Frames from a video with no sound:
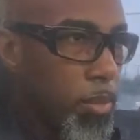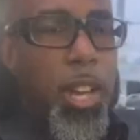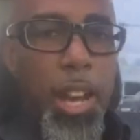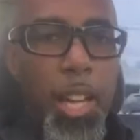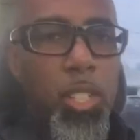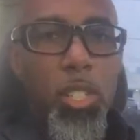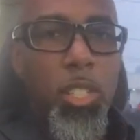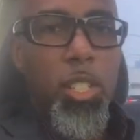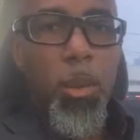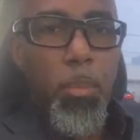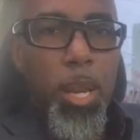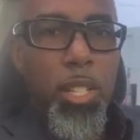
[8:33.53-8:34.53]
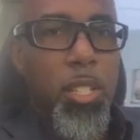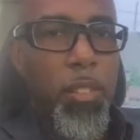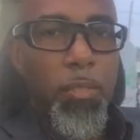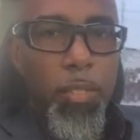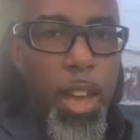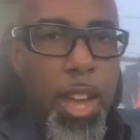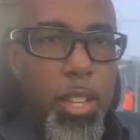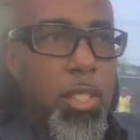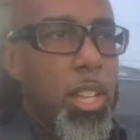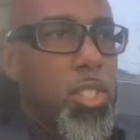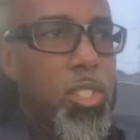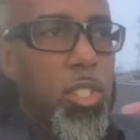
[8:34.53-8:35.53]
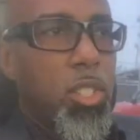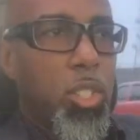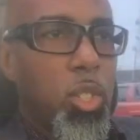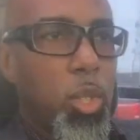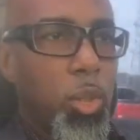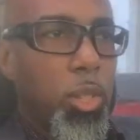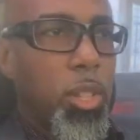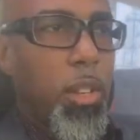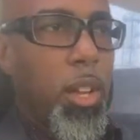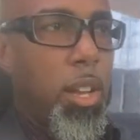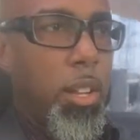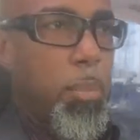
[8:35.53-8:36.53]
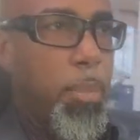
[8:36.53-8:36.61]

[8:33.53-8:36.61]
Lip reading: And that's just the basic facts. That's just the truth of the